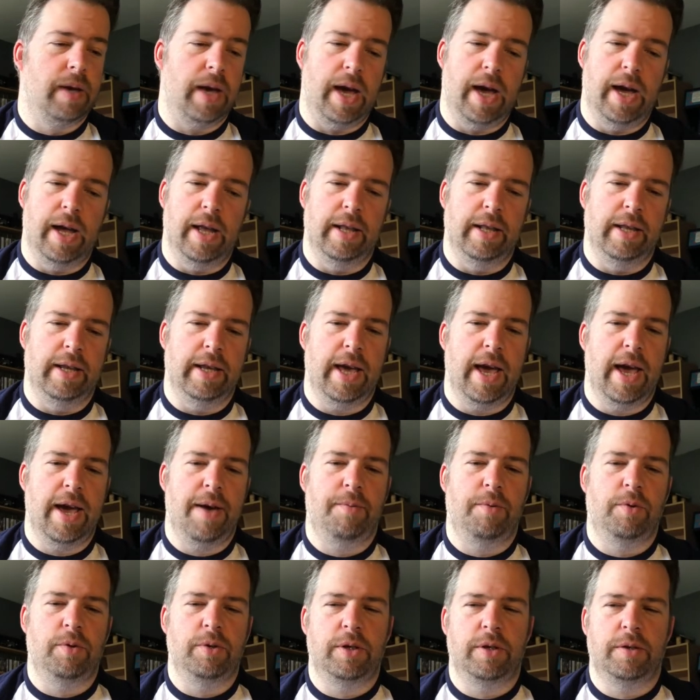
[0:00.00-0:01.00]
and yeah,
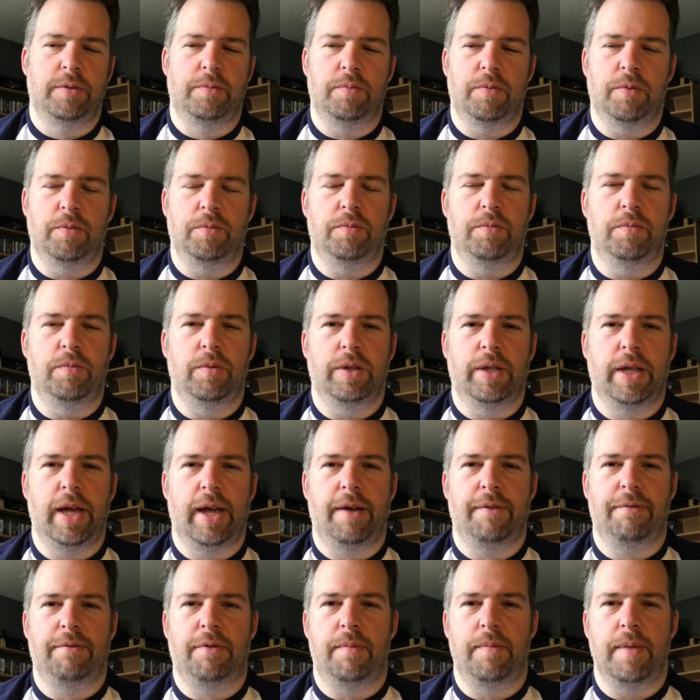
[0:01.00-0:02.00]
we'll
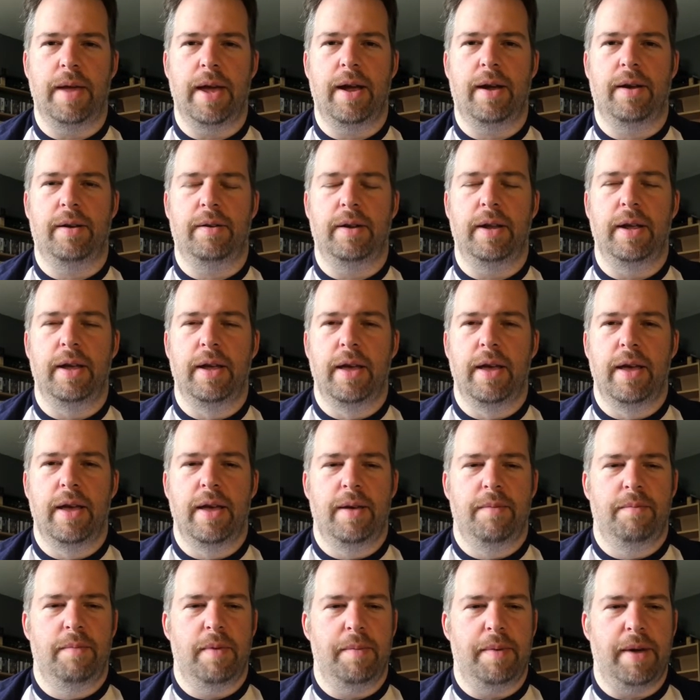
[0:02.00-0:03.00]
take it from there. And
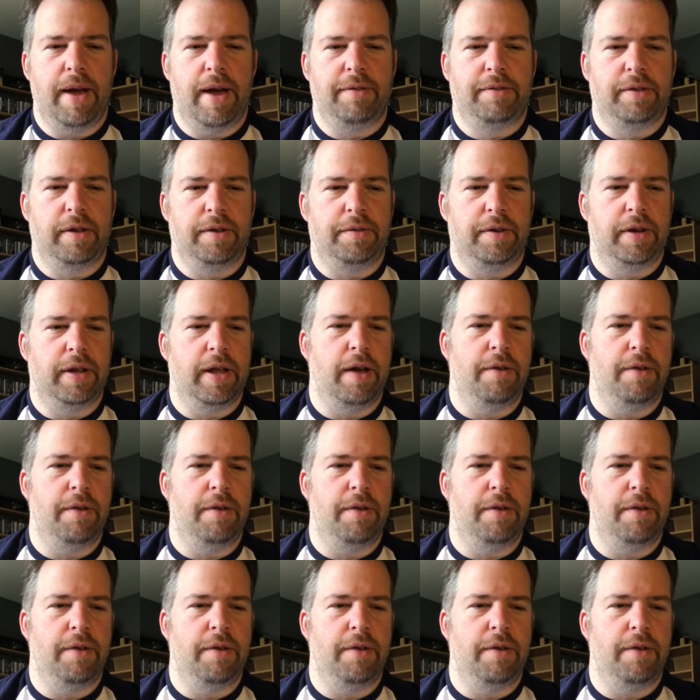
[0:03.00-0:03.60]
maybe after I've had